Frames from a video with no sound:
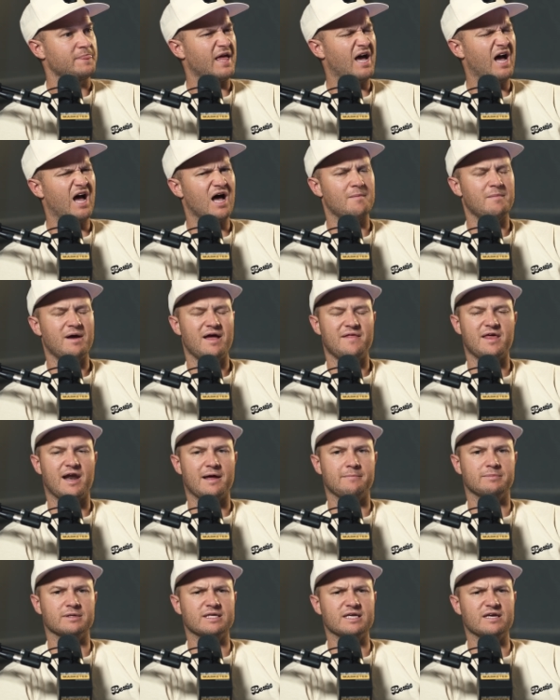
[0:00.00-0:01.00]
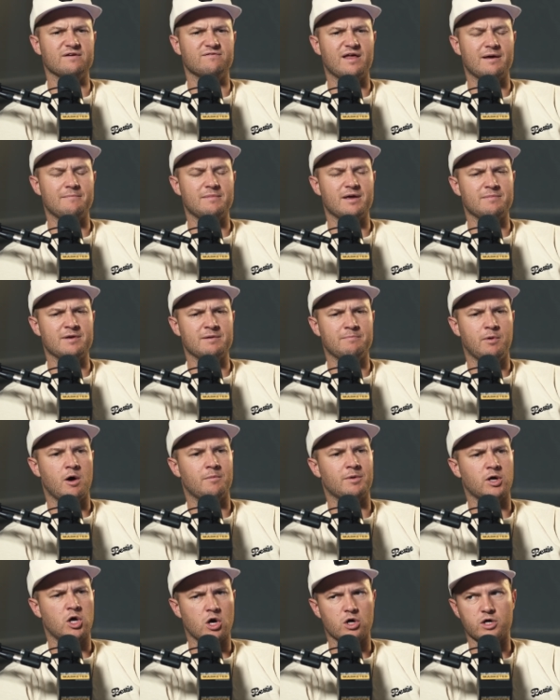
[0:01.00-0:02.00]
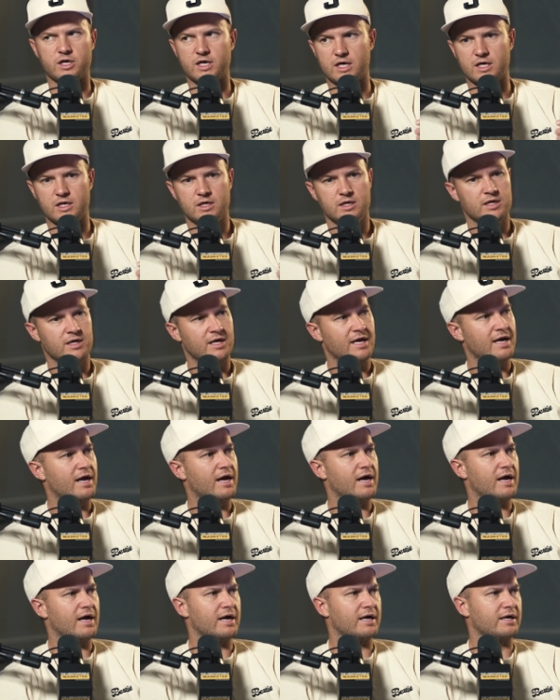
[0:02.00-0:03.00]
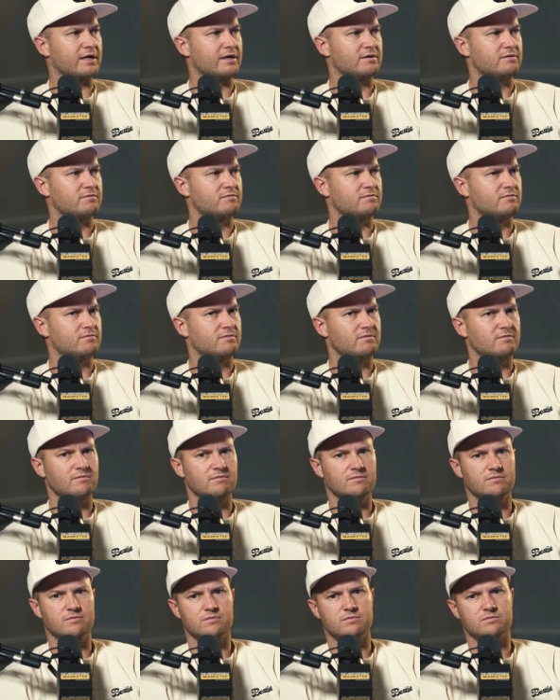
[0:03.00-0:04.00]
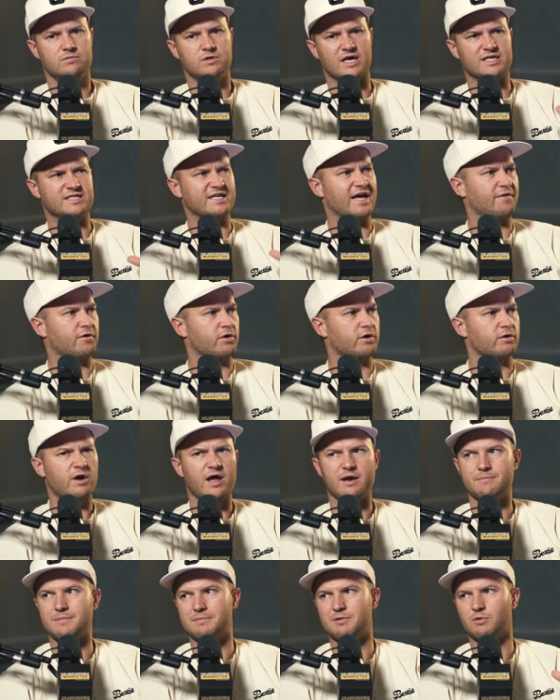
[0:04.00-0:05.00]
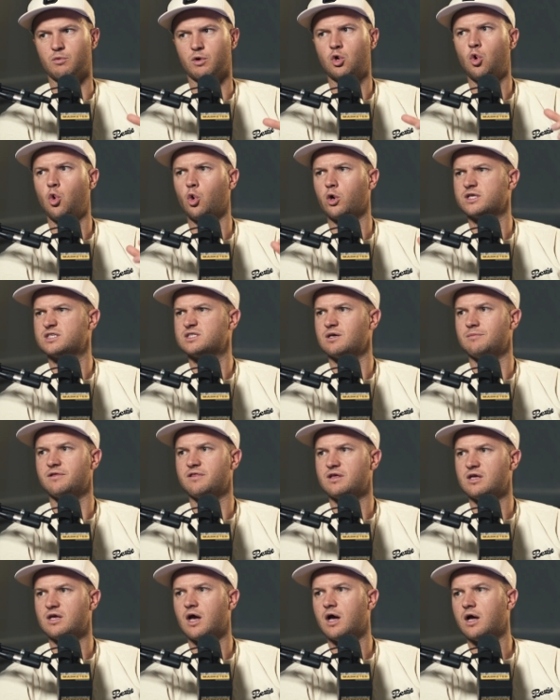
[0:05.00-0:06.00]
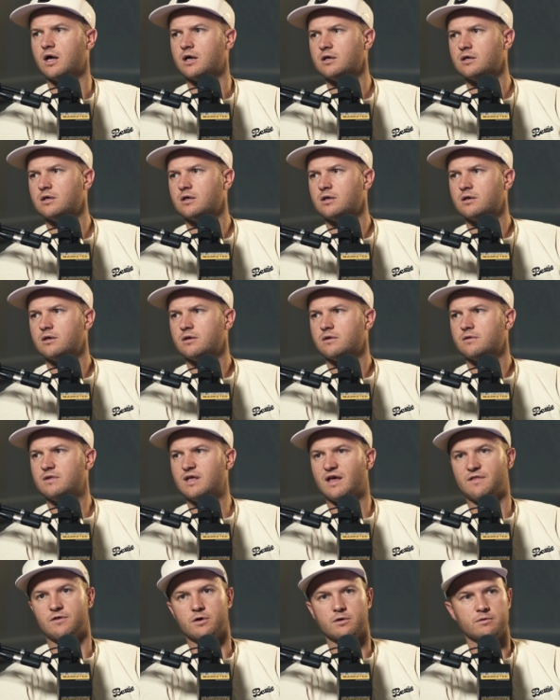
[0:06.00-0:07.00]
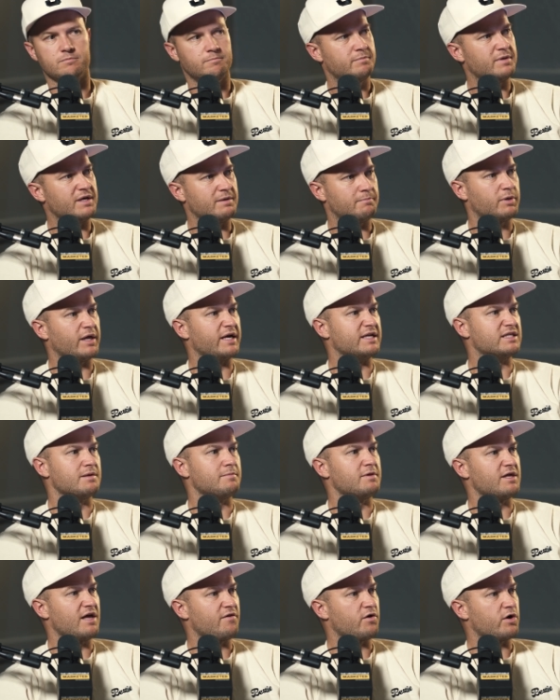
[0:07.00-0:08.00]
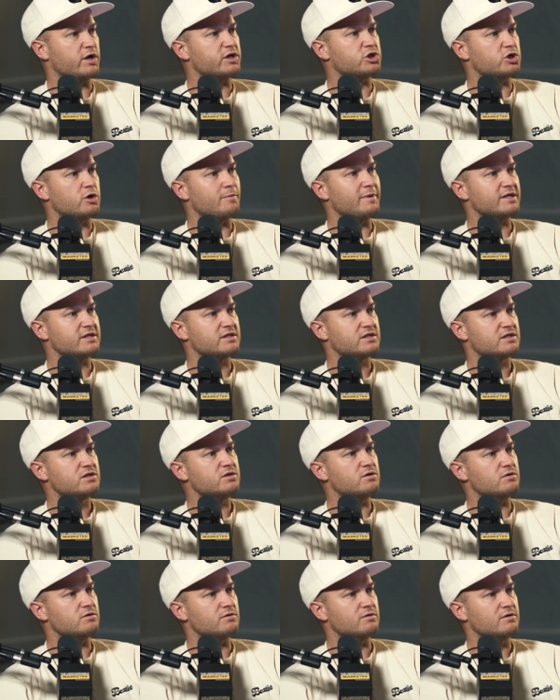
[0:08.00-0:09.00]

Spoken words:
And then I believe that maybe Paul McCartney got together and maybe recorded some of played some of the other instruments to